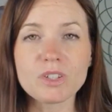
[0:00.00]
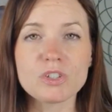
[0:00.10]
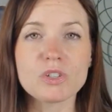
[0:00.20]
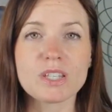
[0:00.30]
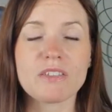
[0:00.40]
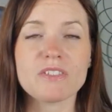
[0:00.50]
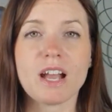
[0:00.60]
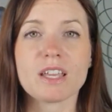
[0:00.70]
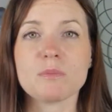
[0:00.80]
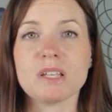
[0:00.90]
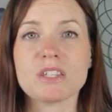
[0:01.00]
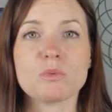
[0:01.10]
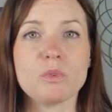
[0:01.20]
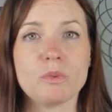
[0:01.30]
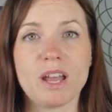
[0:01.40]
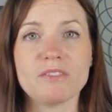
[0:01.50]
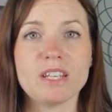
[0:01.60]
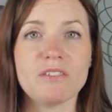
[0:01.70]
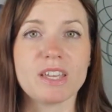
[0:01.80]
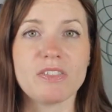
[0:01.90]
to sign the documents, we would have
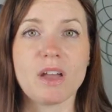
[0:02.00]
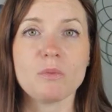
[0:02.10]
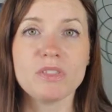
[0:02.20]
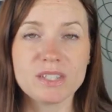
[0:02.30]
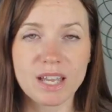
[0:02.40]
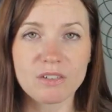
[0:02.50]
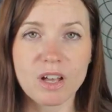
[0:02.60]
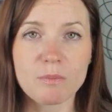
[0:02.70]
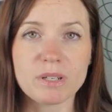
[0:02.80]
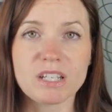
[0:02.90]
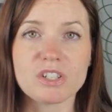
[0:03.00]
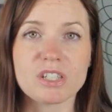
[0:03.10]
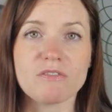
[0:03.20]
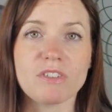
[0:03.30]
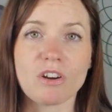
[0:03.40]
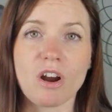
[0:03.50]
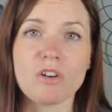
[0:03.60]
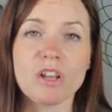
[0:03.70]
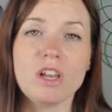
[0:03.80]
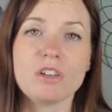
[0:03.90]
to navigate that with the title company just to figure
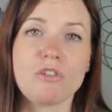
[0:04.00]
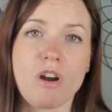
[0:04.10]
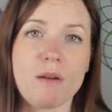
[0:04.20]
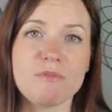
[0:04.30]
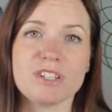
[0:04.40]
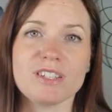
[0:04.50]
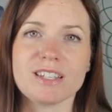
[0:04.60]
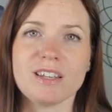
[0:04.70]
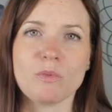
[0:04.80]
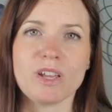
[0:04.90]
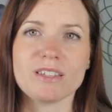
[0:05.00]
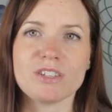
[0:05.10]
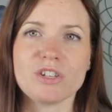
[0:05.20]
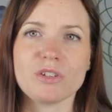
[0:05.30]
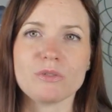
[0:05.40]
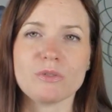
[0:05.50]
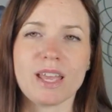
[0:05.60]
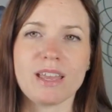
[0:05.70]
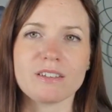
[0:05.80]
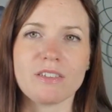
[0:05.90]
out your options and ways to
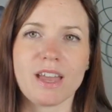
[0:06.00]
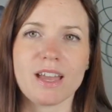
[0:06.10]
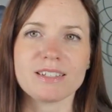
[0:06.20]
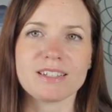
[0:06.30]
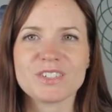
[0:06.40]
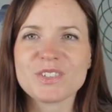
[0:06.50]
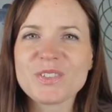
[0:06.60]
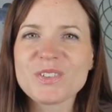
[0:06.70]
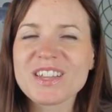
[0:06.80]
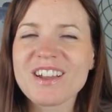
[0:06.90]
handle that. So those